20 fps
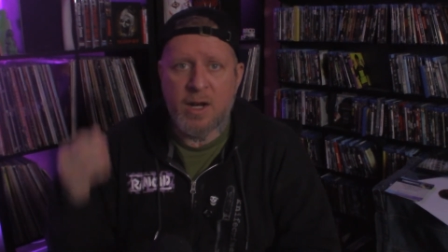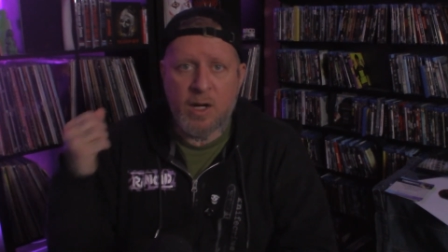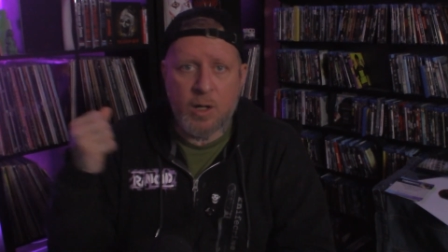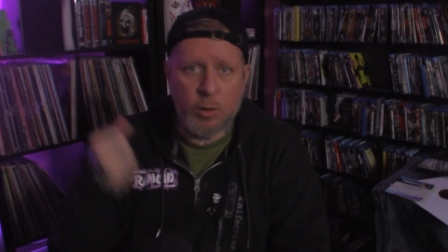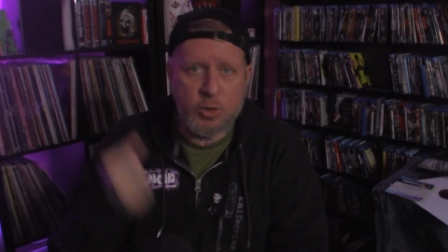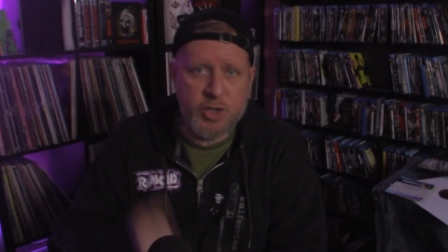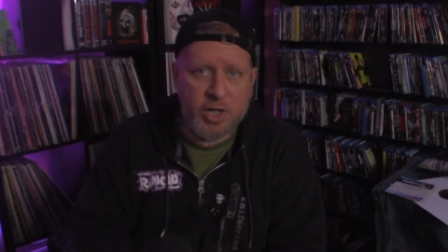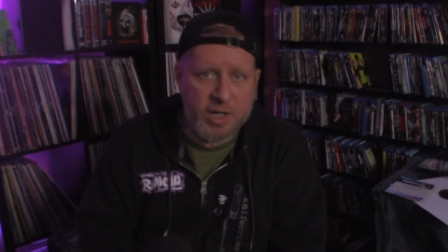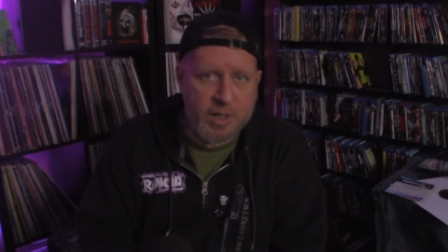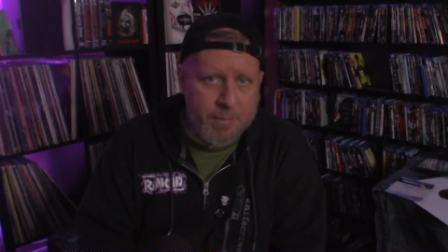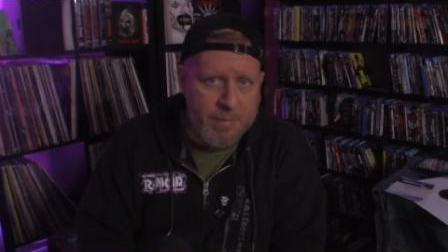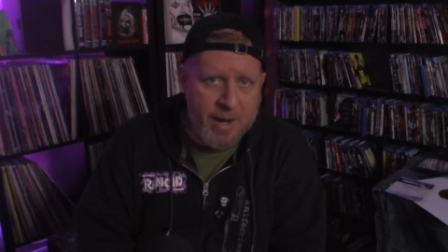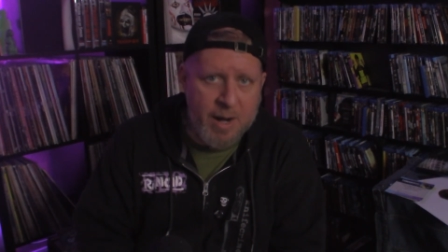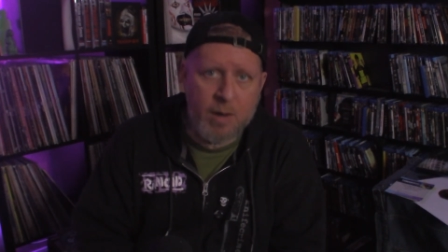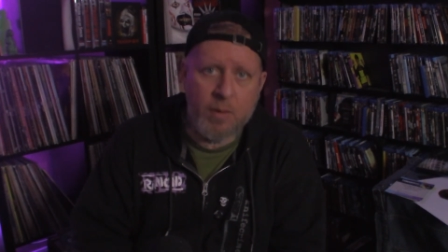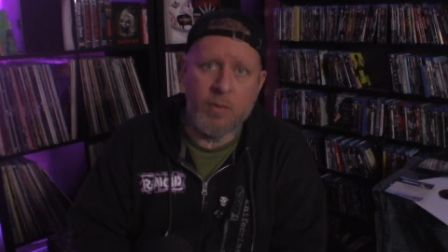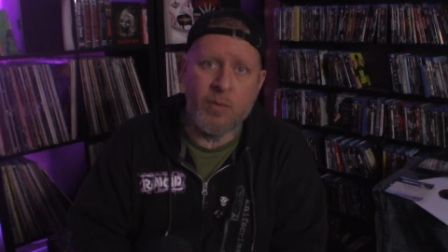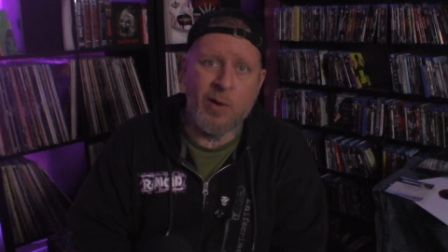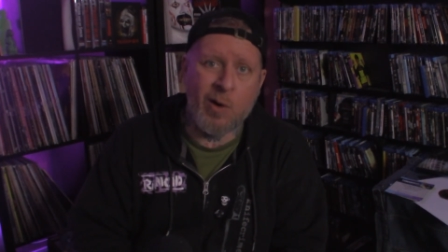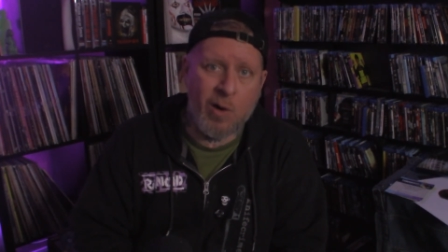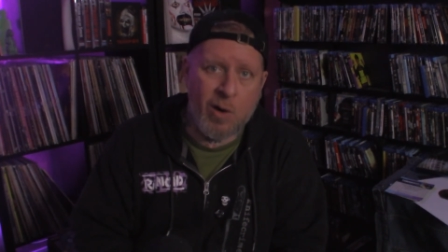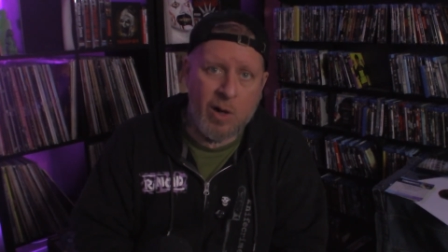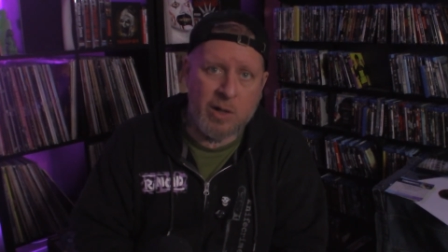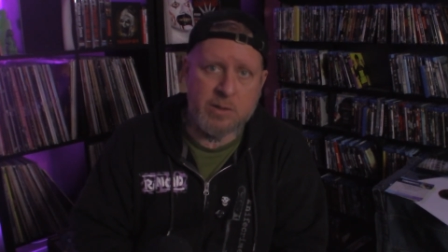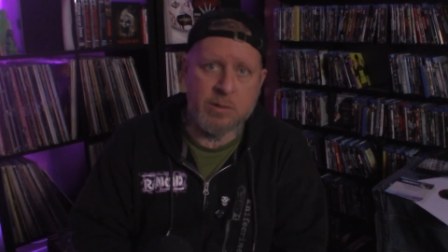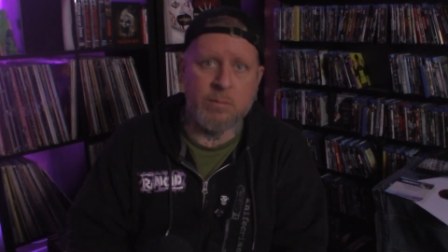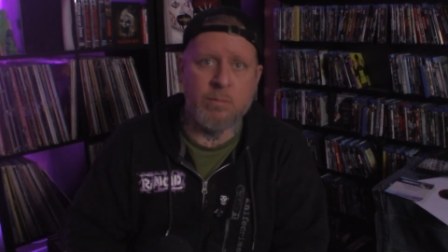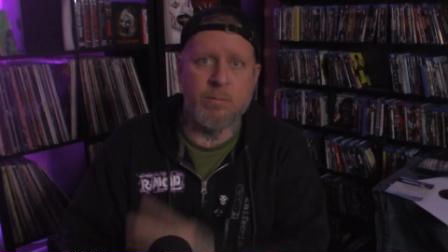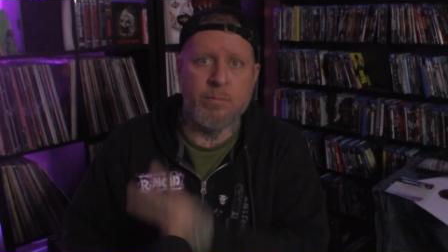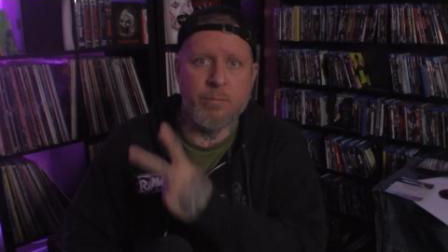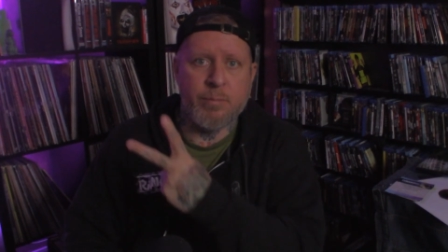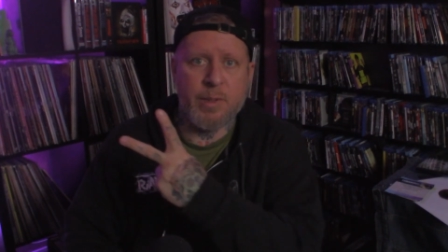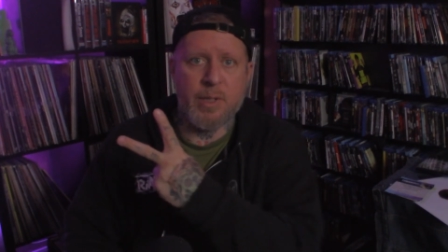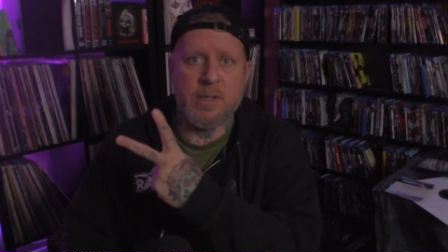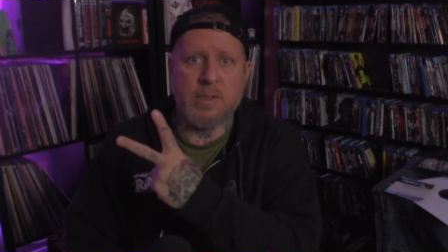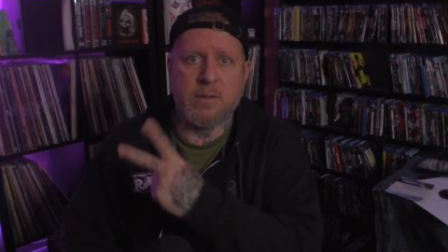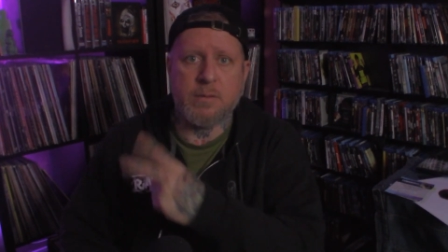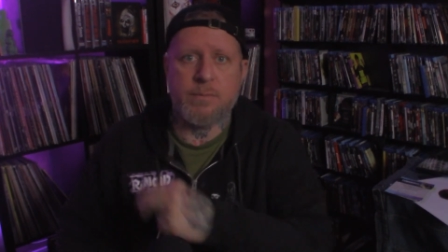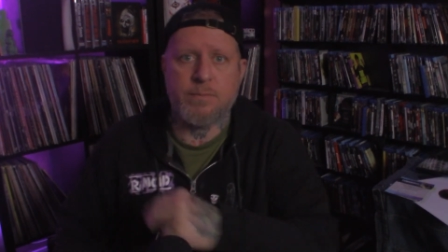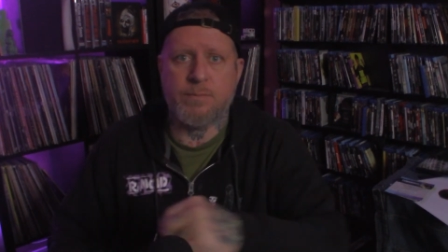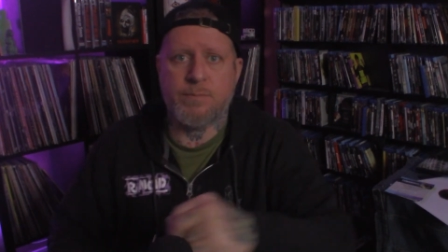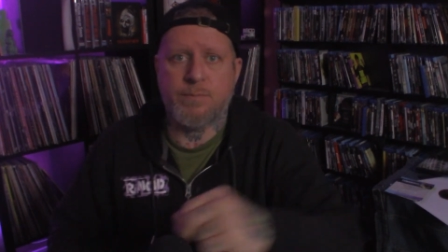Go check them out. They're awesome. Peace.